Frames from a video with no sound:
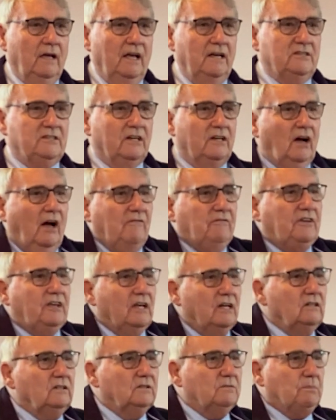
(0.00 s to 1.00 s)
He said, I've
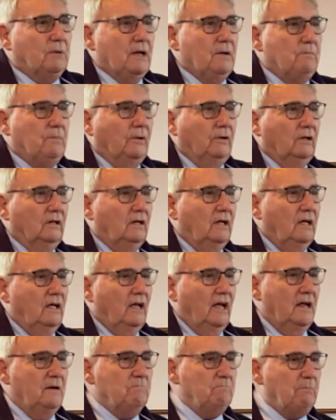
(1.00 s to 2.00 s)
killed people
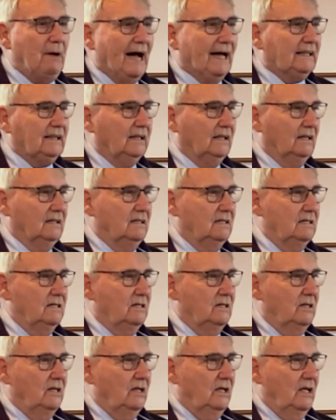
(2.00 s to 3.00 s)
in battle.
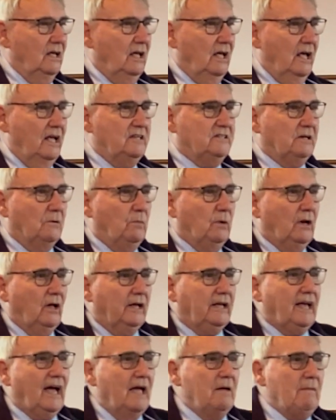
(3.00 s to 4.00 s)
He said, when I
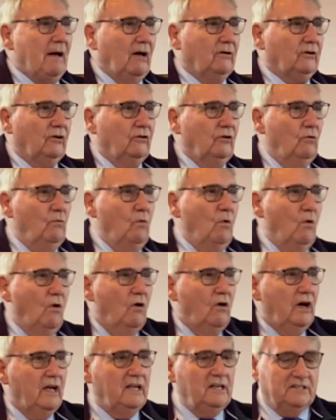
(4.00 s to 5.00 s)
came out of the
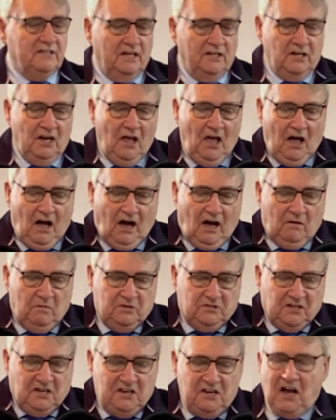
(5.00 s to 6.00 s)
war, he said, I
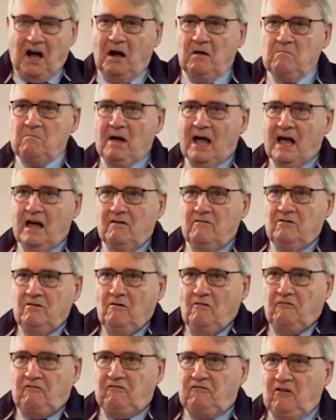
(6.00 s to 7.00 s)
was a young man
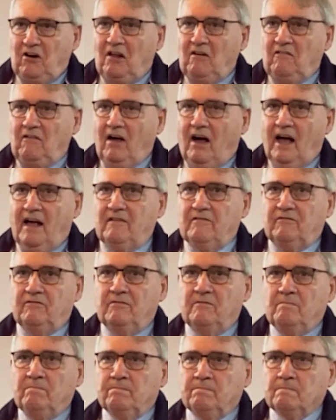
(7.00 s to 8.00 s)
full of life.
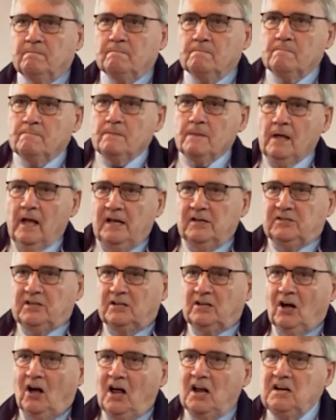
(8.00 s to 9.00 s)
He
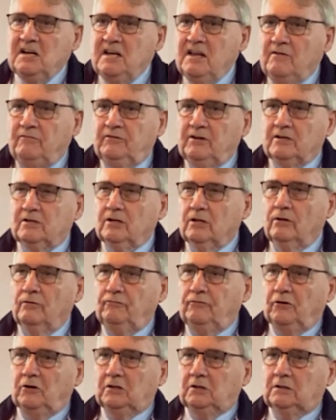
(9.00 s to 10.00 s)
said, I lived it to the
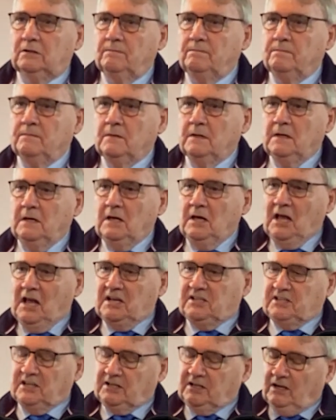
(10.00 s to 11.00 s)
full. He
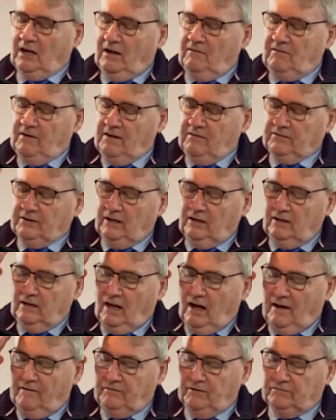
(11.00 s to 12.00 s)
said, and I've lived a
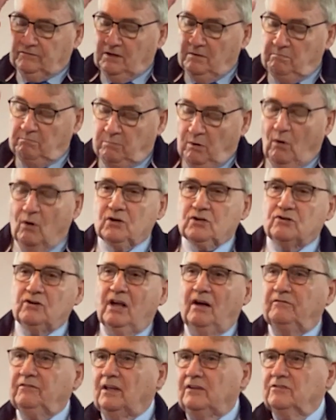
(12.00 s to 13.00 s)
life of debauchery.
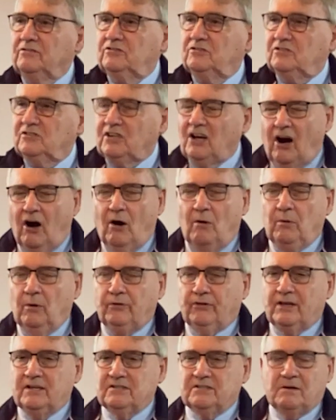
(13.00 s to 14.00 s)
I've done terrible
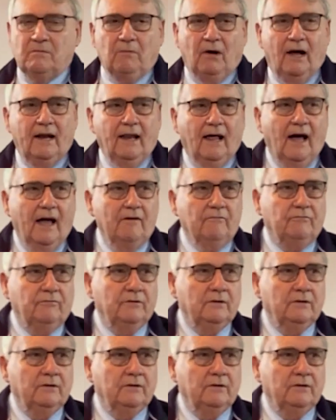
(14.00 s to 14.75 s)
things in my life.